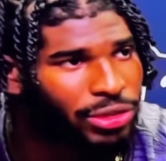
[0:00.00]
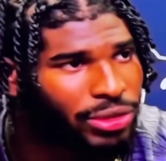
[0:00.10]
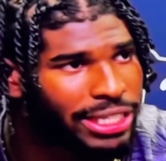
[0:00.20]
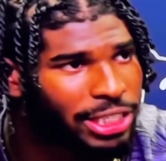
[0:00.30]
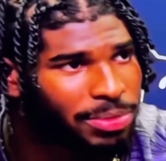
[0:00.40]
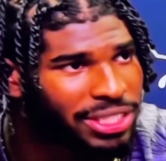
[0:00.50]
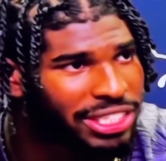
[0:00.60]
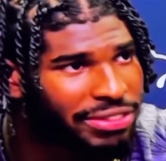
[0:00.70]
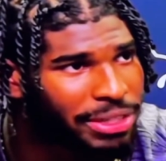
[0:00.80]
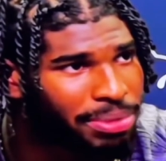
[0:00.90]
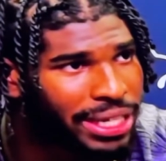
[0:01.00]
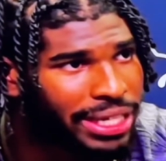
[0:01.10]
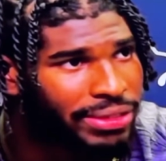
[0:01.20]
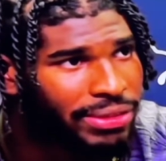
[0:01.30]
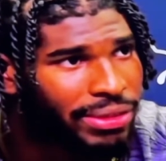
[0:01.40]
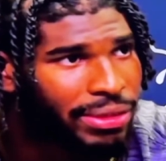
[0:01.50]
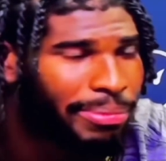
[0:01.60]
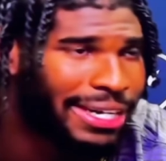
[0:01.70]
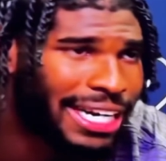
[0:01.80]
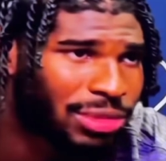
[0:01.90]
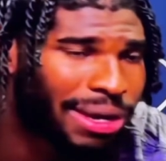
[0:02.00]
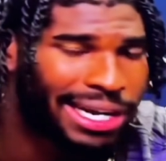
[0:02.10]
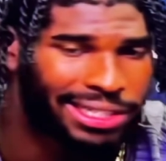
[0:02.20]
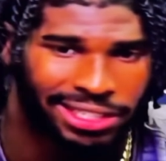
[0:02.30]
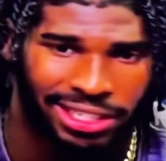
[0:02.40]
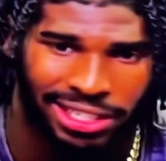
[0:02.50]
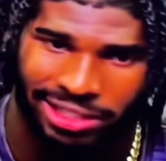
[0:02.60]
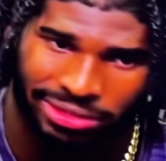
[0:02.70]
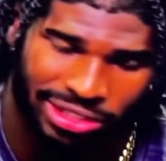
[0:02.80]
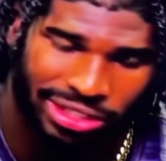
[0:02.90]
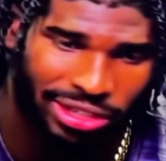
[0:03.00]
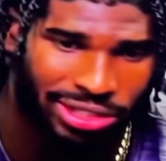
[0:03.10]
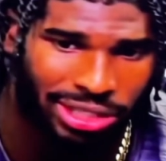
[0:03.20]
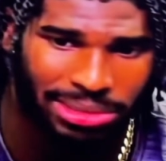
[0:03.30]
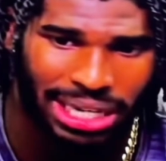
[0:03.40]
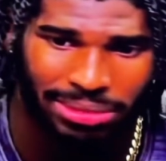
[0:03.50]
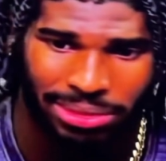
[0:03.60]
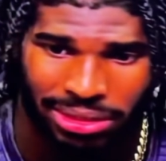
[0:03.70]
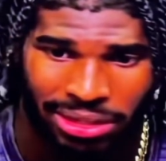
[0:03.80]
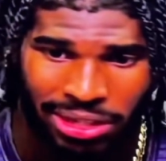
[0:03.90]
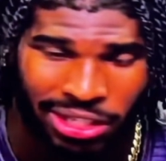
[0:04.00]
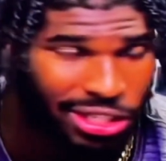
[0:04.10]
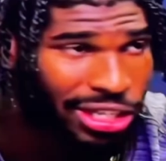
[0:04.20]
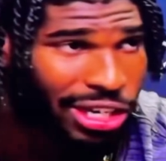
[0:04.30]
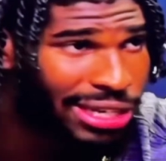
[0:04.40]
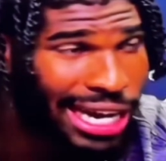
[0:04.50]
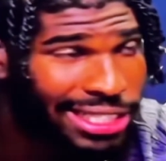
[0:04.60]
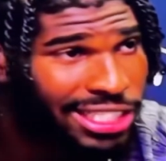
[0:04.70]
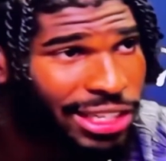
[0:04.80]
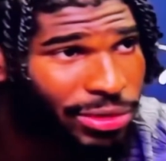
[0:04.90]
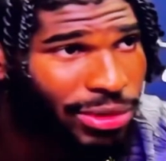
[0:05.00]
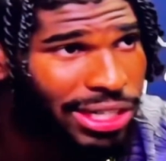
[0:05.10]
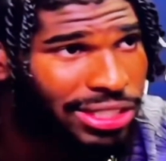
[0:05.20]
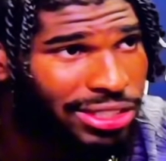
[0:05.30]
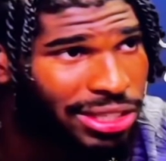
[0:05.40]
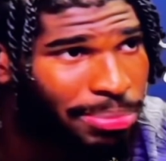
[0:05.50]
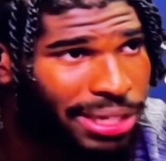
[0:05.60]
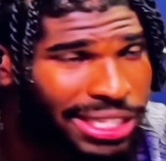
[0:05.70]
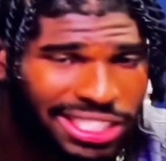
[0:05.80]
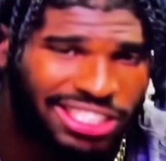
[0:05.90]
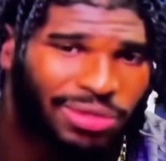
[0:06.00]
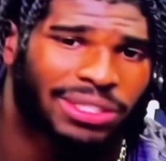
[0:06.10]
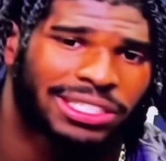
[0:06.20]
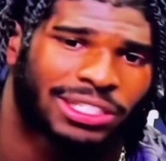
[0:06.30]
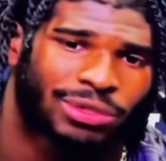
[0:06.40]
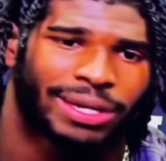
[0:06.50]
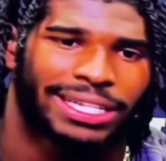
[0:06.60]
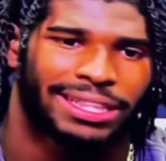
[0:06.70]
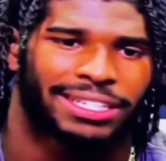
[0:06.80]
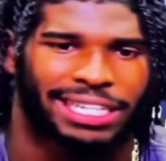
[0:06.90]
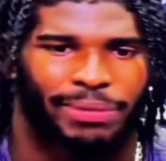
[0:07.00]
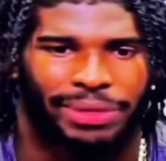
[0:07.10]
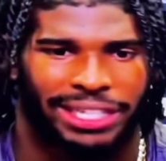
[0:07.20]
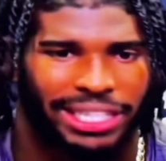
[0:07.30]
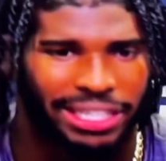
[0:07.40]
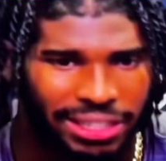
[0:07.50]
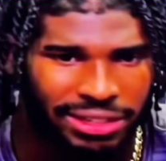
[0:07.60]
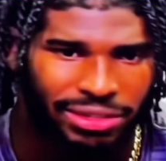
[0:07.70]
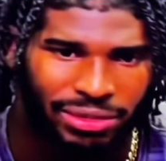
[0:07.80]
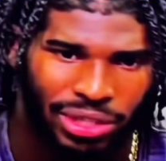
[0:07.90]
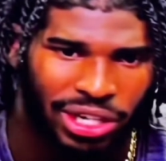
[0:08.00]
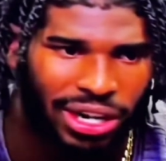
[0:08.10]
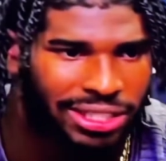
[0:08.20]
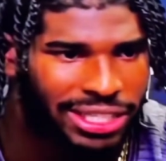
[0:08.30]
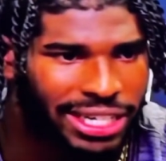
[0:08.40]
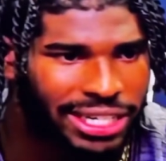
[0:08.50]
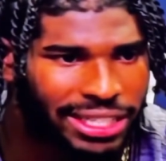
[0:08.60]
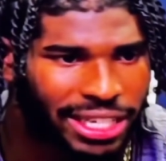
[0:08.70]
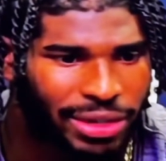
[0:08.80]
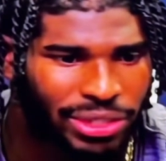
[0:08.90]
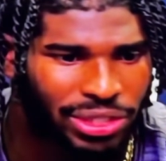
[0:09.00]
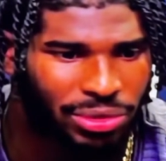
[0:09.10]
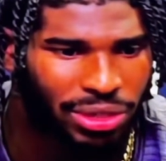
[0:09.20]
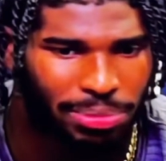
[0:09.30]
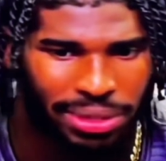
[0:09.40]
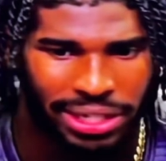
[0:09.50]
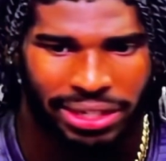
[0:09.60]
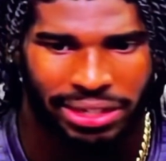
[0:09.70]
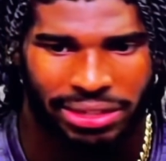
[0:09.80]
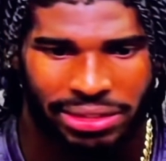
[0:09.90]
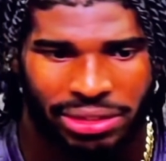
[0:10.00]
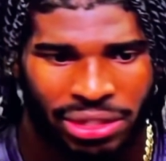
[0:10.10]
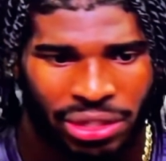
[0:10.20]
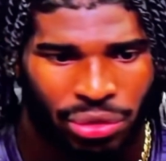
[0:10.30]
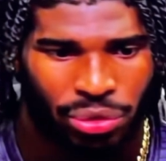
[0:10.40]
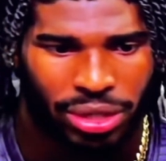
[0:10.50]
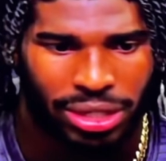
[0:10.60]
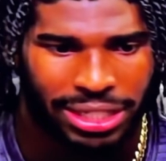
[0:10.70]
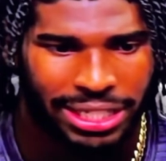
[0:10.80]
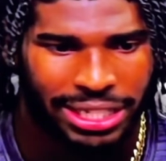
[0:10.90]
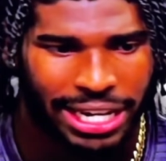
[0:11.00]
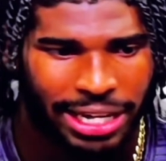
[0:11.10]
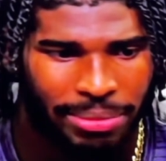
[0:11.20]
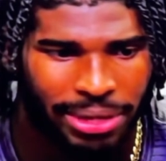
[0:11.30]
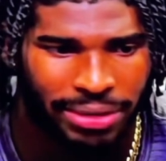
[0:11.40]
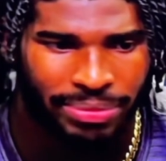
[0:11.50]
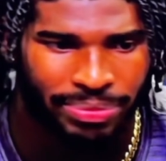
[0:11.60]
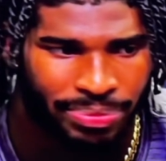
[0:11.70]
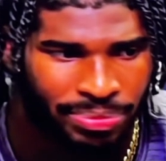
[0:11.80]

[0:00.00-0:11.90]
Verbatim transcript: do in that specific play. But that's why I took. And, you know, sometimes I took runs on some plays because it wasn't the great look that we needed, regards to anything. We just want to play a uh, real clean game. And